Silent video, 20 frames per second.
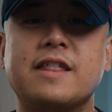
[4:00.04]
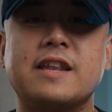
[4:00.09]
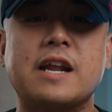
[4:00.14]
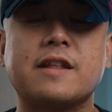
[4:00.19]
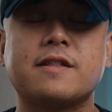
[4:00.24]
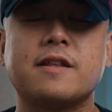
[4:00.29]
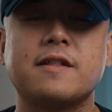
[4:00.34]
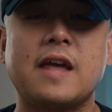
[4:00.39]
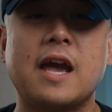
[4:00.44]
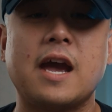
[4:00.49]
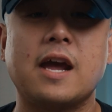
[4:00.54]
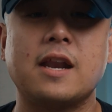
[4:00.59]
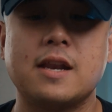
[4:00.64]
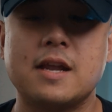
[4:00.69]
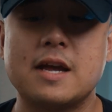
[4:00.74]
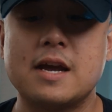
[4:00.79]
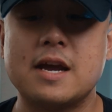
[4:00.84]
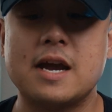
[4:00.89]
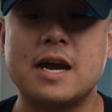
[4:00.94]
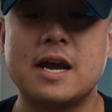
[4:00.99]
then after that,
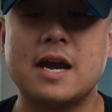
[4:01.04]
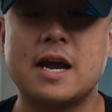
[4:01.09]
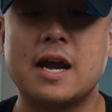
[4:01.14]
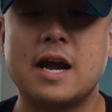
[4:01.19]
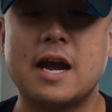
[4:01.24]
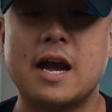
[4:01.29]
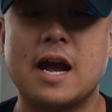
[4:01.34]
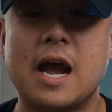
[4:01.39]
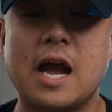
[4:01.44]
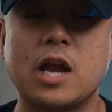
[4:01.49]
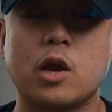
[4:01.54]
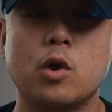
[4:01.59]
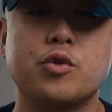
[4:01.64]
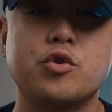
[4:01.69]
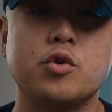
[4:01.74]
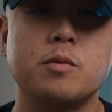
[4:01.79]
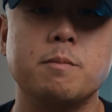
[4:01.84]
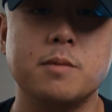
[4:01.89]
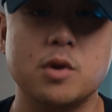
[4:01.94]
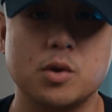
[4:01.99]
I go
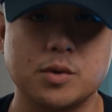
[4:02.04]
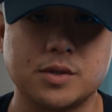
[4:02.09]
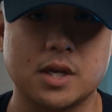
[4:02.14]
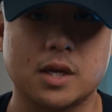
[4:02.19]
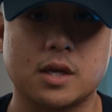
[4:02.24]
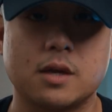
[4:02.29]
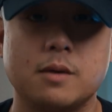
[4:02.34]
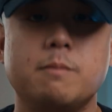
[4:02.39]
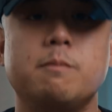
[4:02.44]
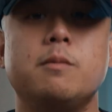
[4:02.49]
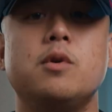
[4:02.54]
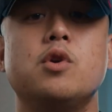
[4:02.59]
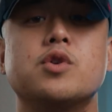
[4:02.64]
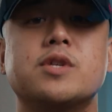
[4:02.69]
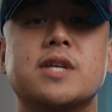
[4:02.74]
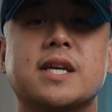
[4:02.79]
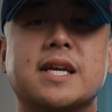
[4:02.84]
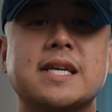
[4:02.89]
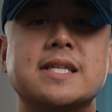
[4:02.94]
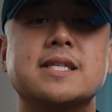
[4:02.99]
through music.
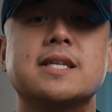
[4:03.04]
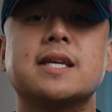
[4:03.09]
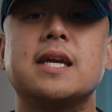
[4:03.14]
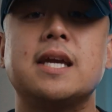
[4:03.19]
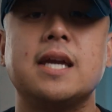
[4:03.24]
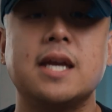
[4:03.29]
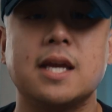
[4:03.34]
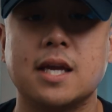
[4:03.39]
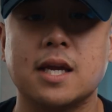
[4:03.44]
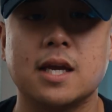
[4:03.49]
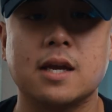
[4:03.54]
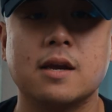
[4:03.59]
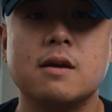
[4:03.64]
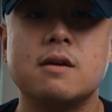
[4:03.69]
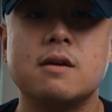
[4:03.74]
Music is key.